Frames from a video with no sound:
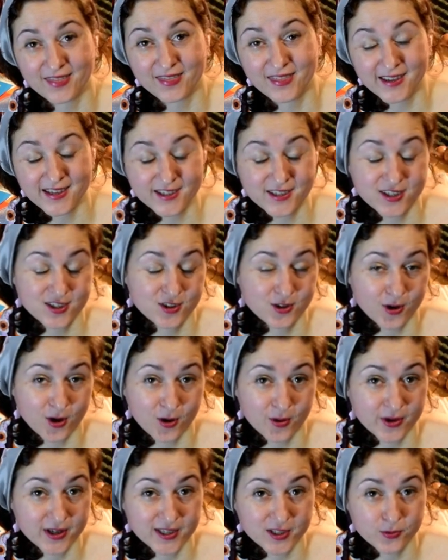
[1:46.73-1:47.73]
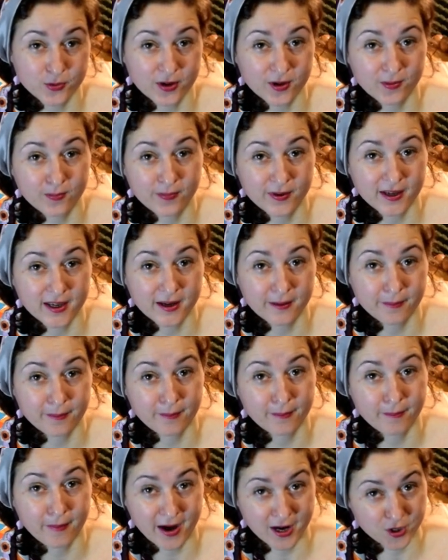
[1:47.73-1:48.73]
these stories will be
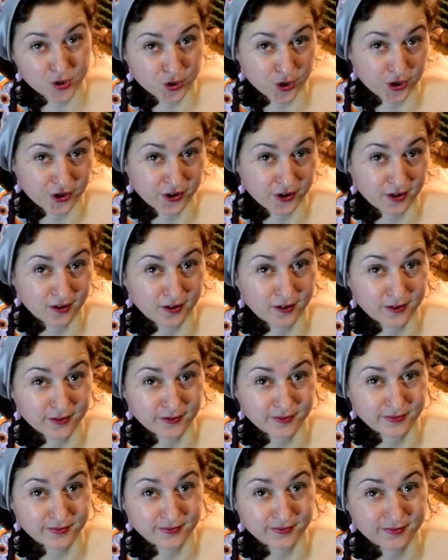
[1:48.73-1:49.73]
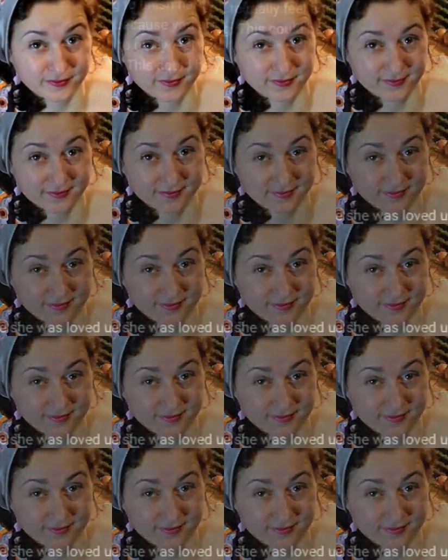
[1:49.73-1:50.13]
my journal. I would